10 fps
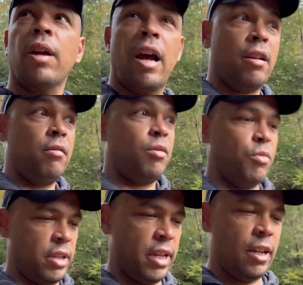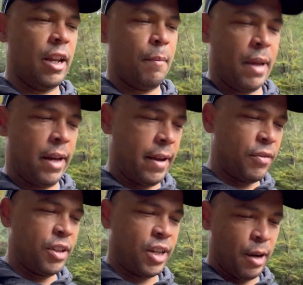I don't know where the hell I'm at half
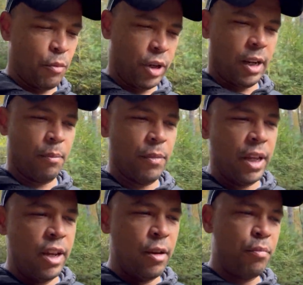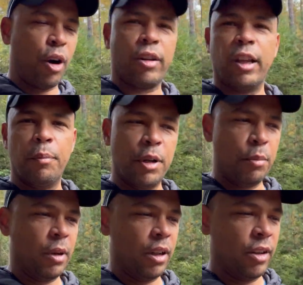the time when I'm parked up in the
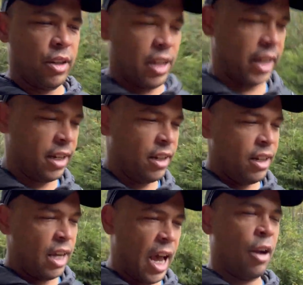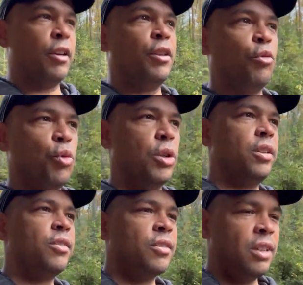middle of the night out in the
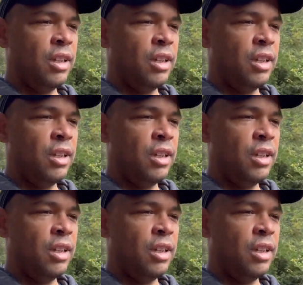woods.